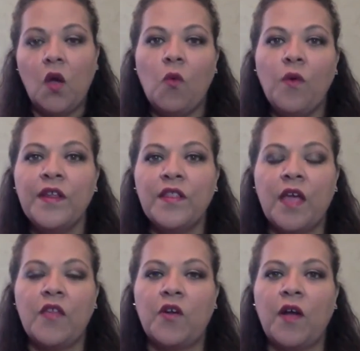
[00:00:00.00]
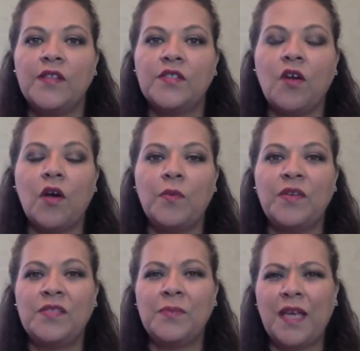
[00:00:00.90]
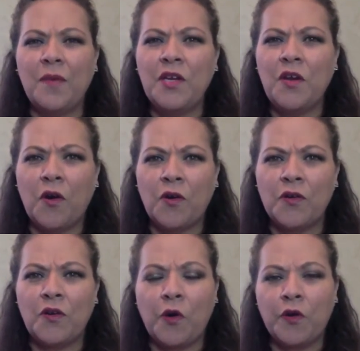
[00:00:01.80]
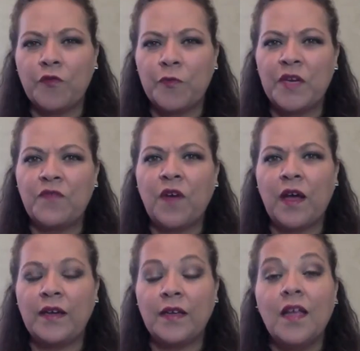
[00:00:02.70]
One or the other, I saw it, but it's becoming harder and harder for me to find.